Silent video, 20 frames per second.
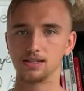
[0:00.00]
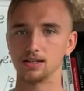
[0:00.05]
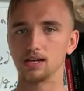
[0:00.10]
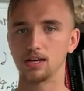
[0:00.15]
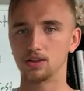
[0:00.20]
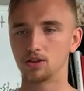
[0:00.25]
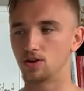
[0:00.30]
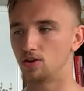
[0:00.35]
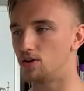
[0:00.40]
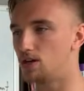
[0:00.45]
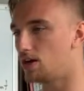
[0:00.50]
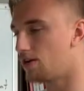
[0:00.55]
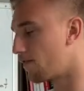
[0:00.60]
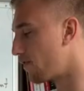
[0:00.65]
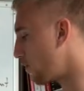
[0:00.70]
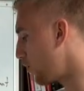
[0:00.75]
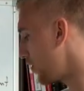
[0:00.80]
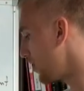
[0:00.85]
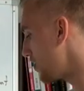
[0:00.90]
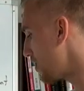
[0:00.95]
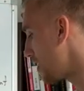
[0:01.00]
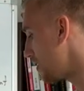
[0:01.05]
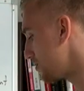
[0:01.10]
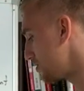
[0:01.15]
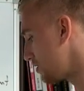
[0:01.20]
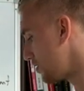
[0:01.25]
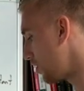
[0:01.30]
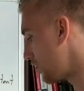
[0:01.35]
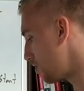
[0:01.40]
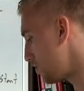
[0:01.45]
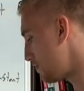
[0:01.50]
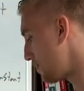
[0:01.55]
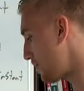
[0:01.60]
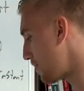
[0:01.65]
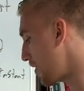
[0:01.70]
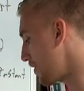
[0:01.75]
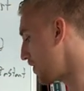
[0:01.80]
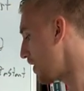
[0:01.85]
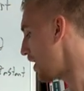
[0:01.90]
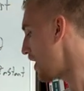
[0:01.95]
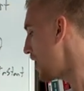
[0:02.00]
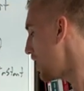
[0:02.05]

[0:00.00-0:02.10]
to like 30 or $40,000 per month.